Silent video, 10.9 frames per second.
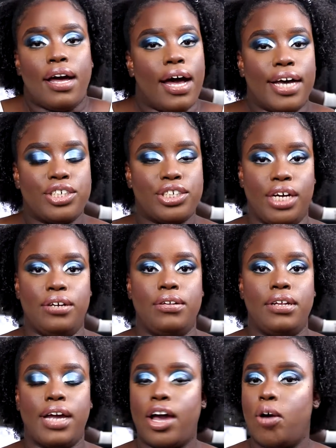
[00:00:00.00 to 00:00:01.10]
eyeshadow
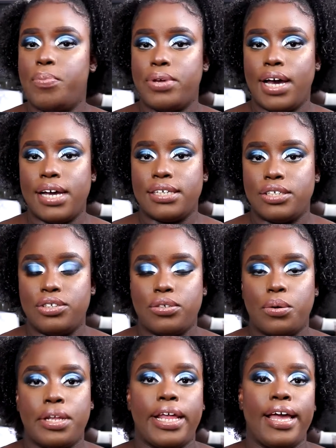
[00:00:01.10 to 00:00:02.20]
look. I hope you guys
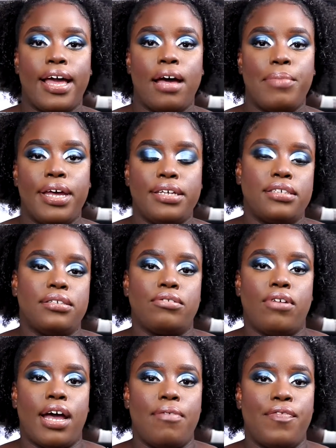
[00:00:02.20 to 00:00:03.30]
enjoyed. Like, comment, and
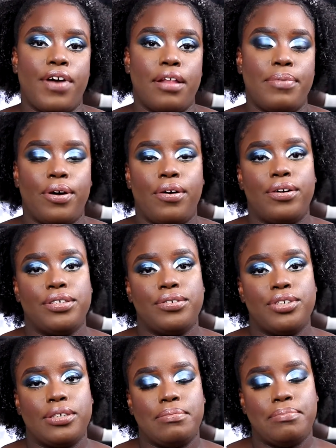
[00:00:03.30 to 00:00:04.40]
subscribe. Follow me on all
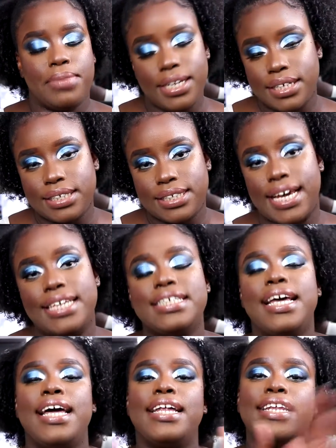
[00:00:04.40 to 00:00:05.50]
social media sites.
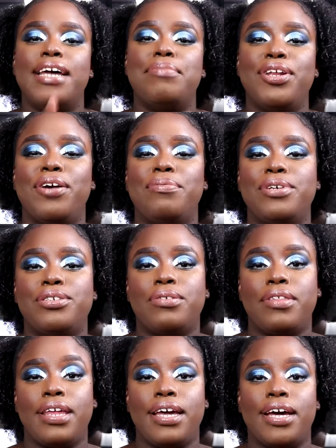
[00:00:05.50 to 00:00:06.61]
Let me know what you
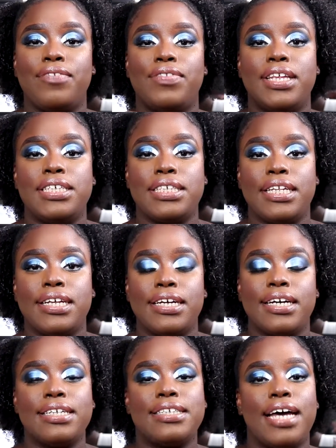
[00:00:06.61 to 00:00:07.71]
think of this look
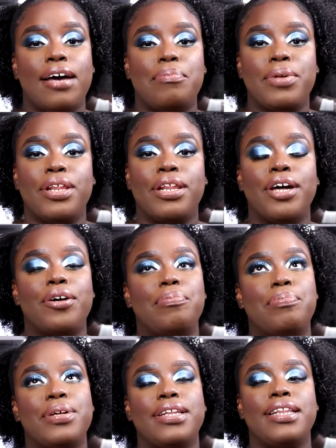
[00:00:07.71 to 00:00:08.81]
down below.
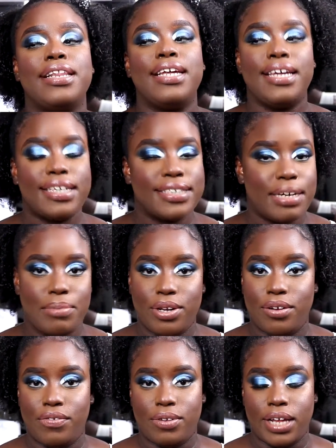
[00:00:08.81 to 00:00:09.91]
Please let me know
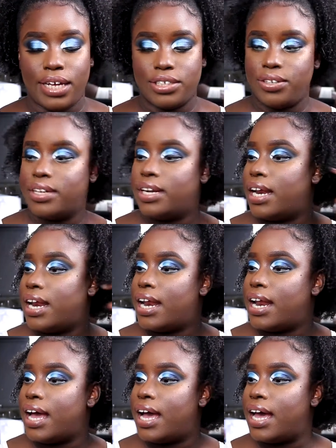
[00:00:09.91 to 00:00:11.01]
if you liked it or
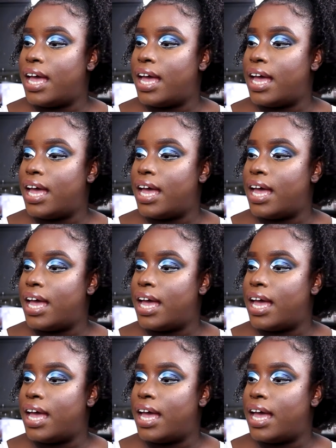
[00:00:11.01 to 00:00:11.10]
not.